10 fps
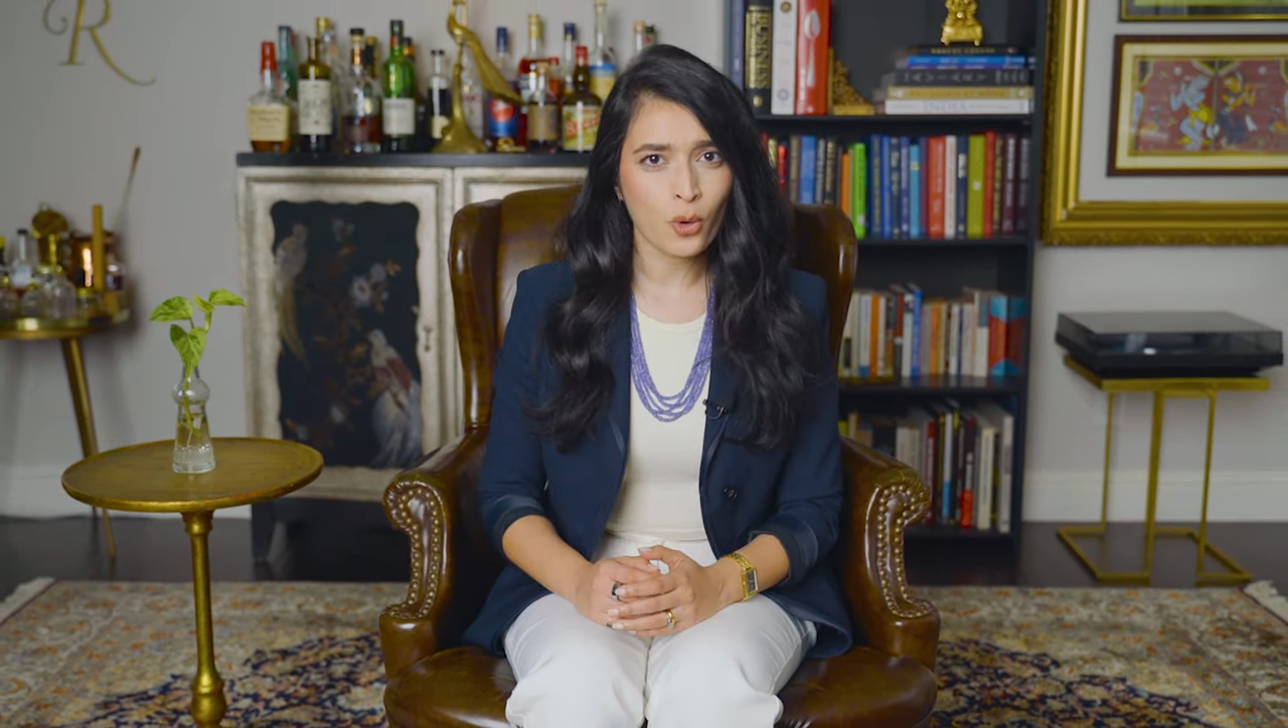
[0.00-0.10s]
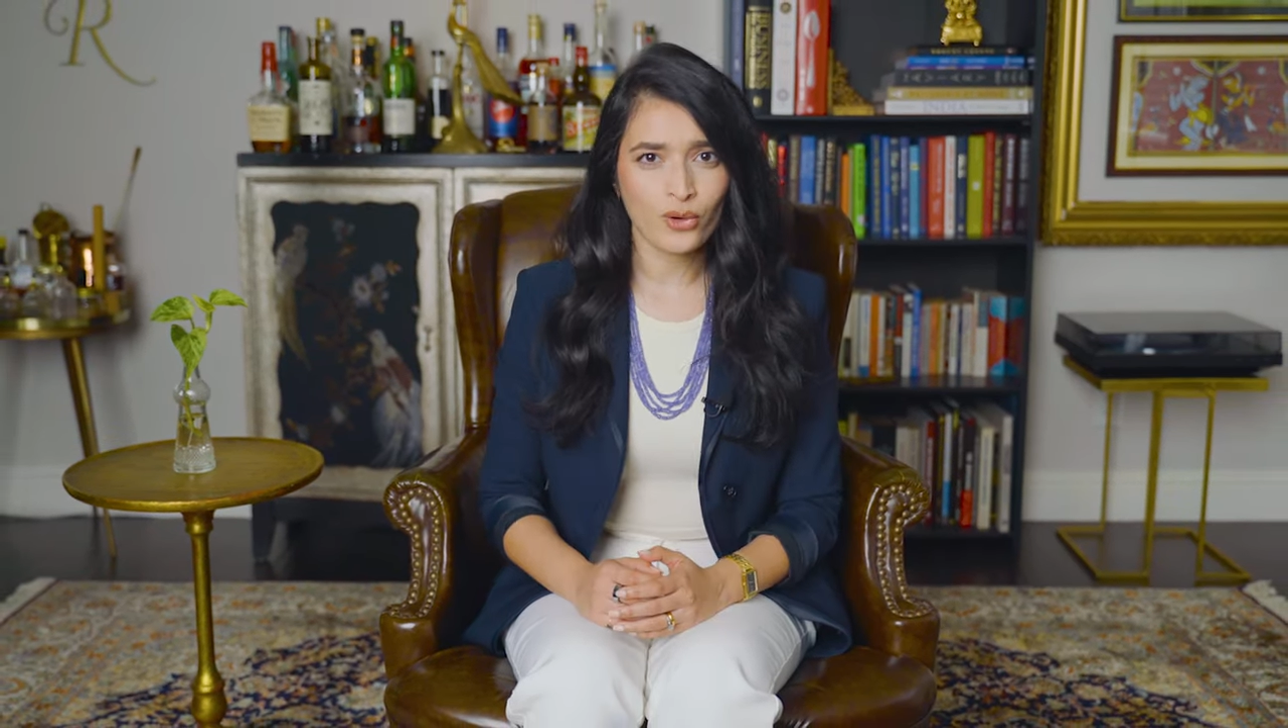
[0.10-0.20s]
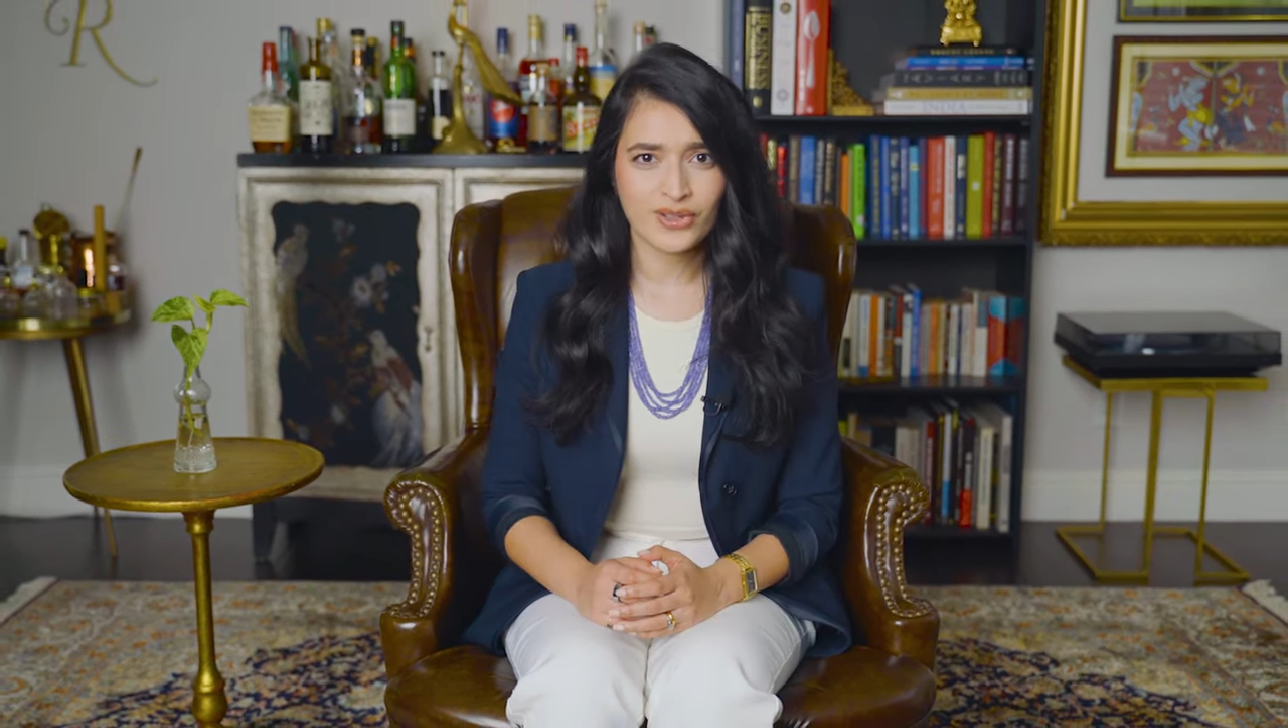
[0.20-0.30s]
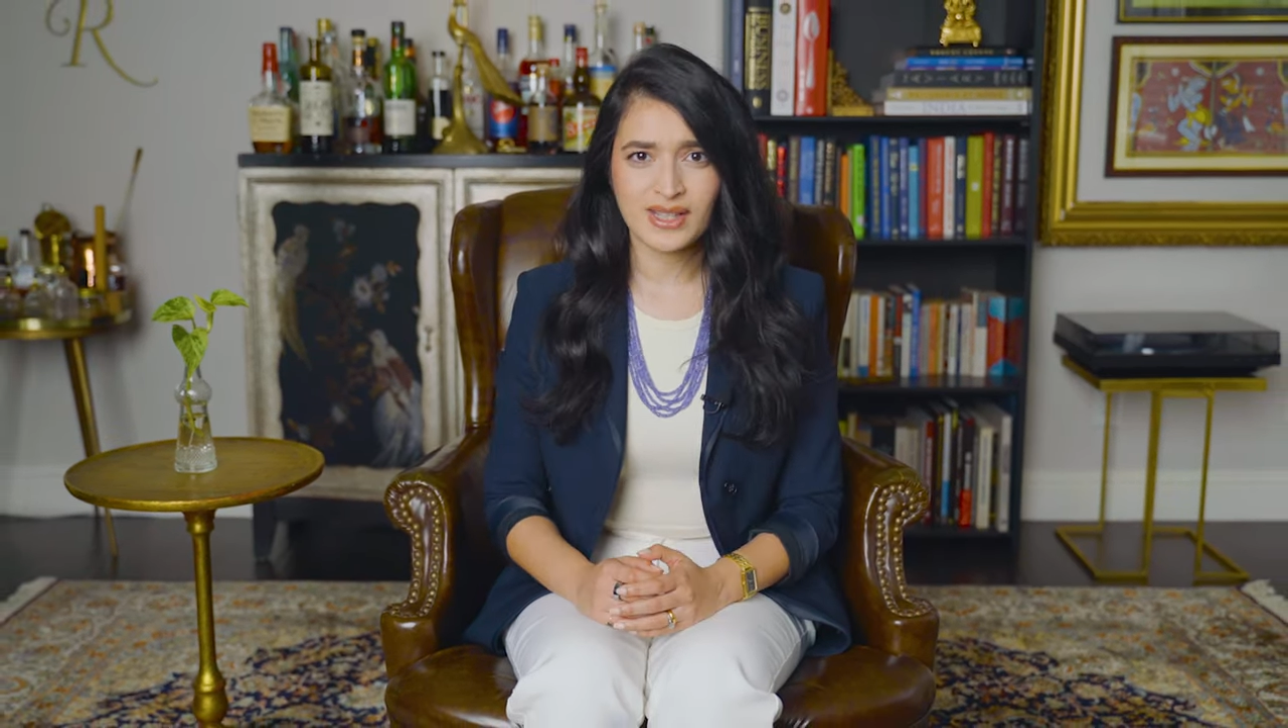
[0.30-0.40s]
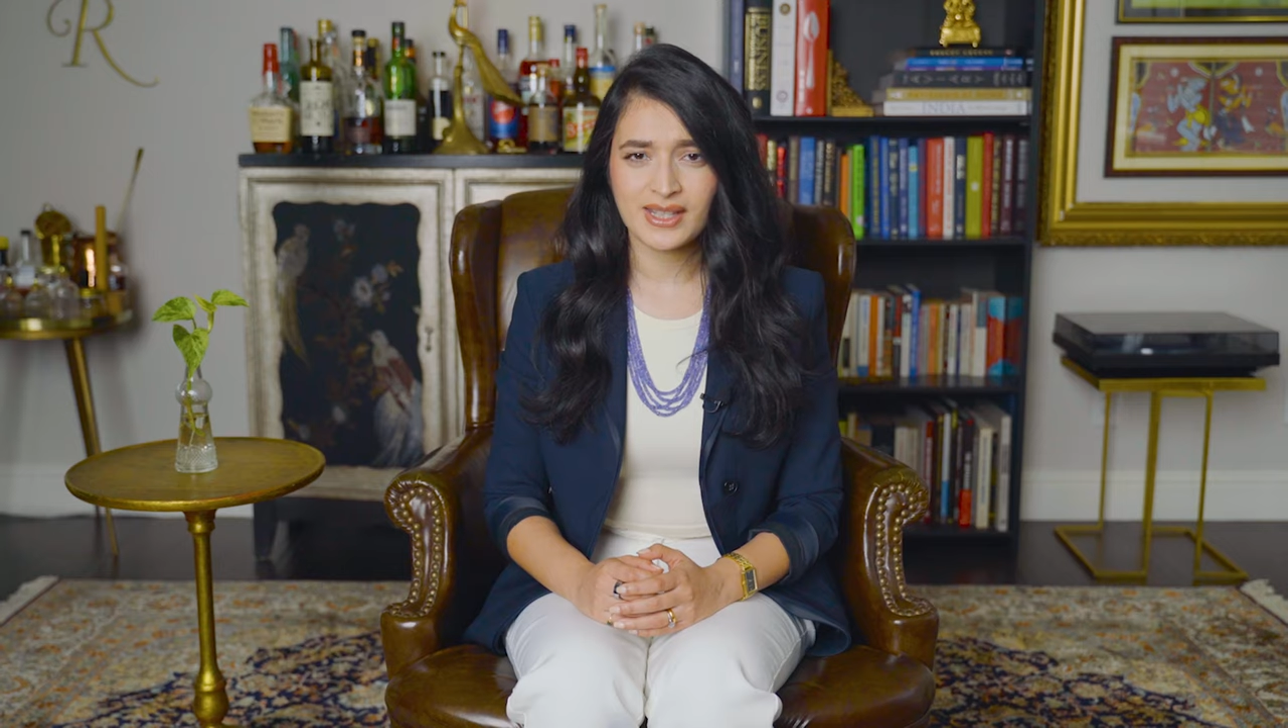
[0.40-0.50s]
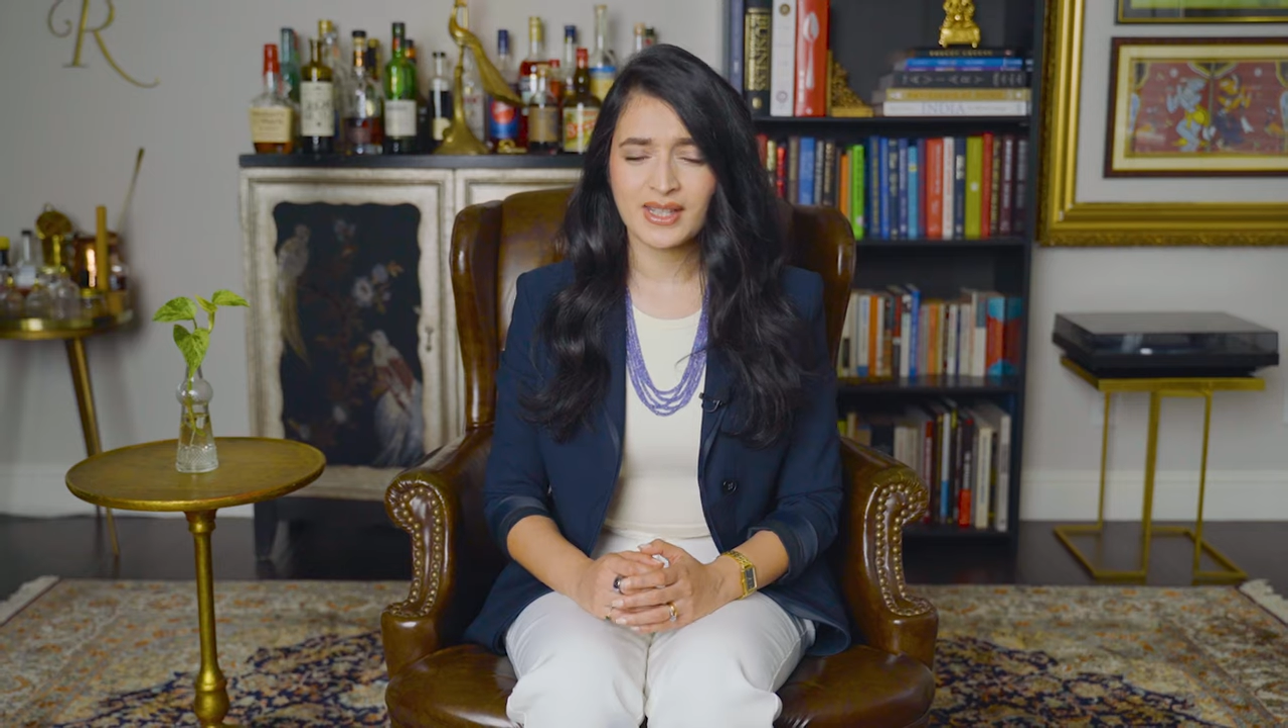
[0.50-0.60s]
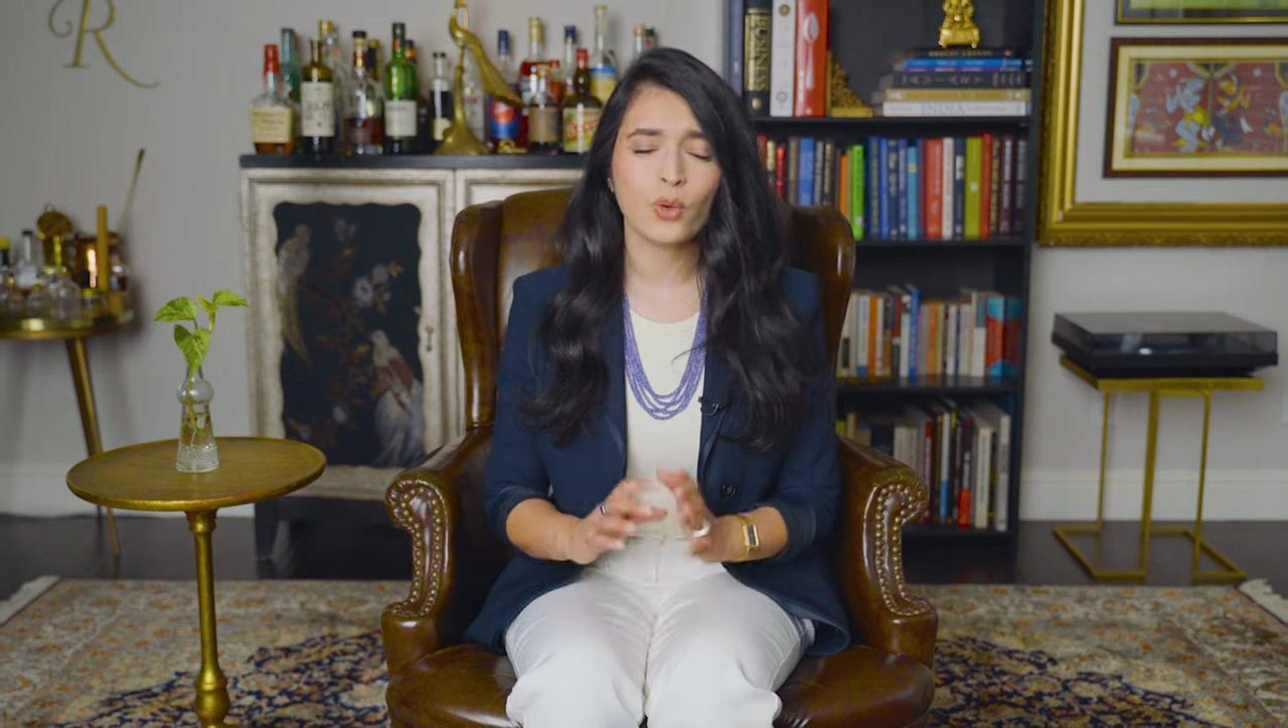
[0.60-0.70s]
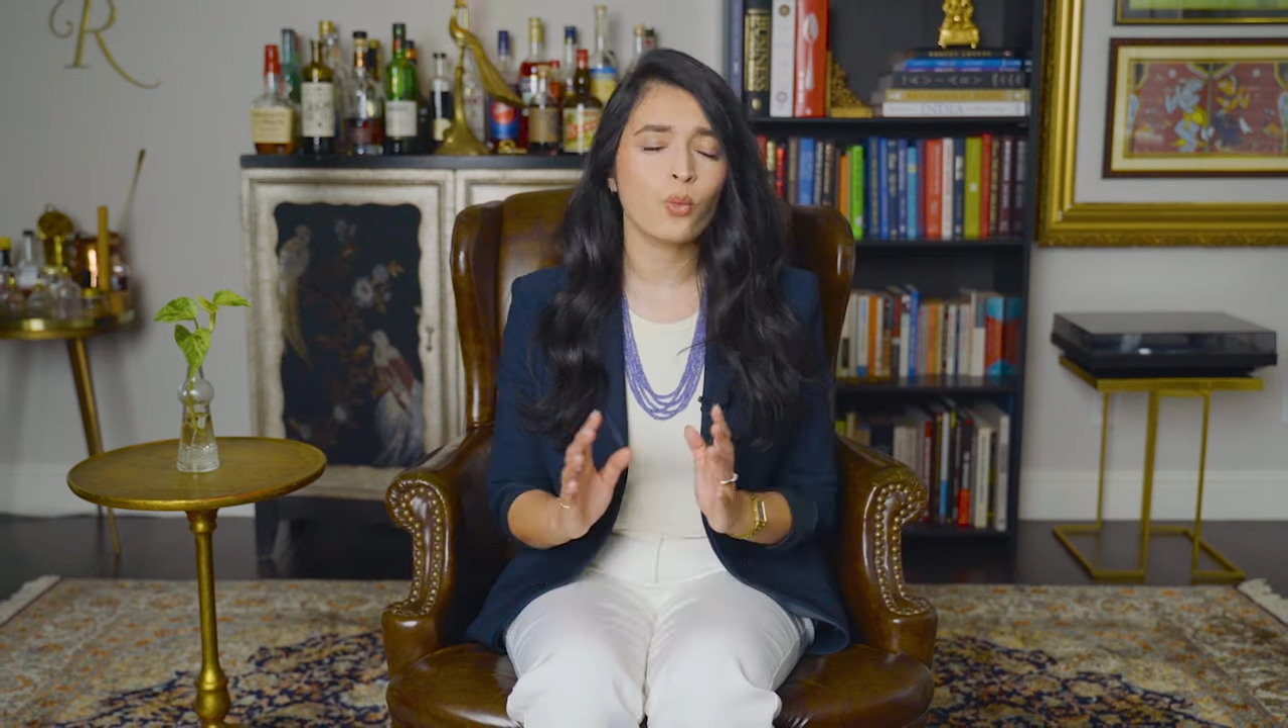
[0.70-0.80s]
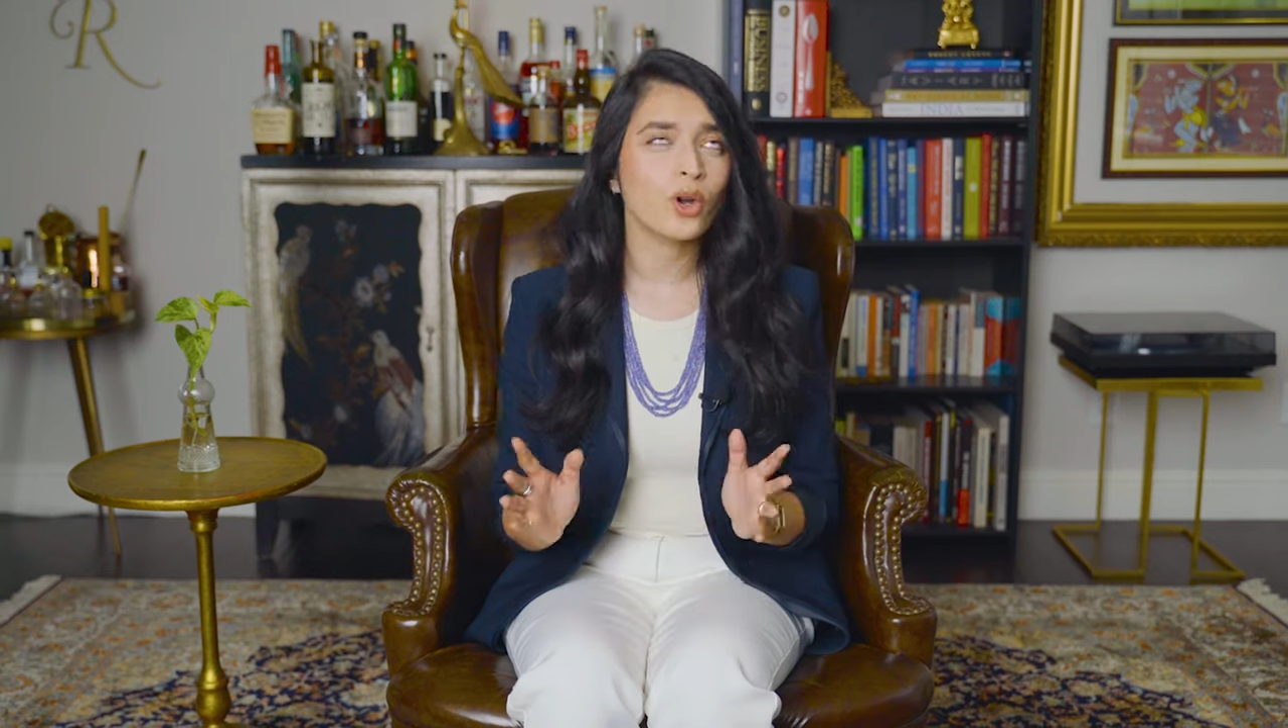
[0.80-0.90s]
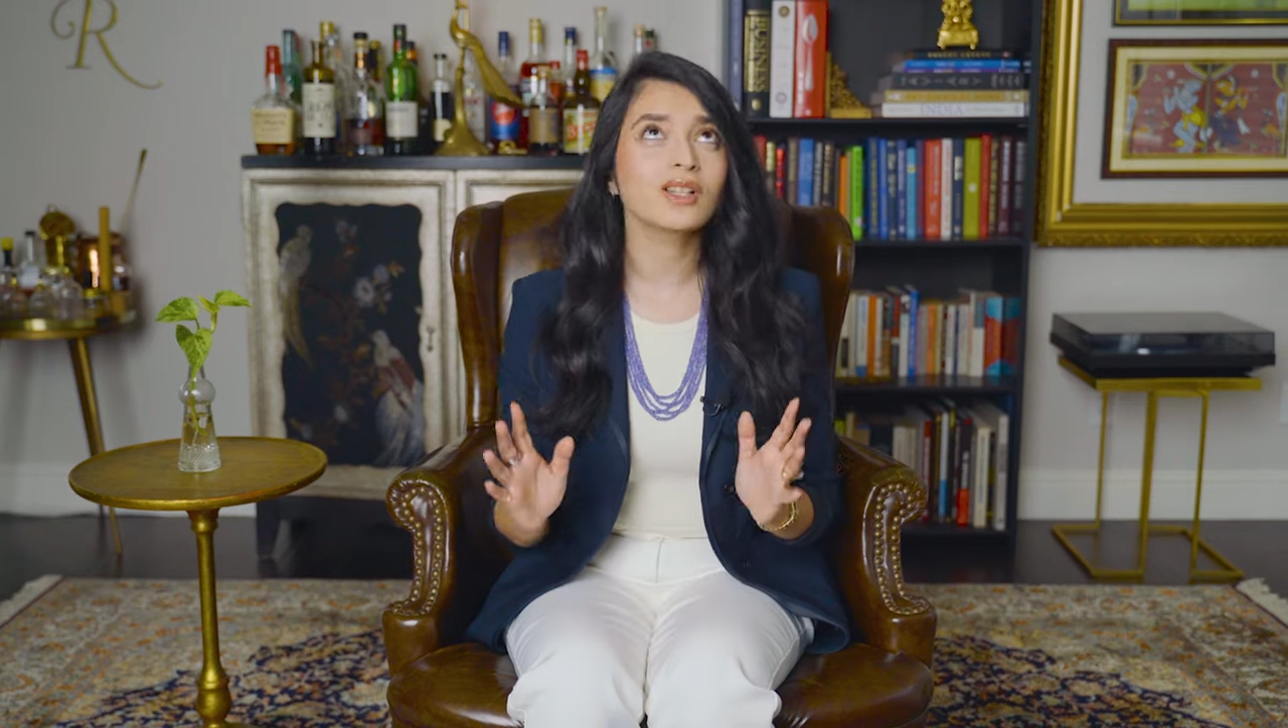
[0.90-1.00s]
courses in the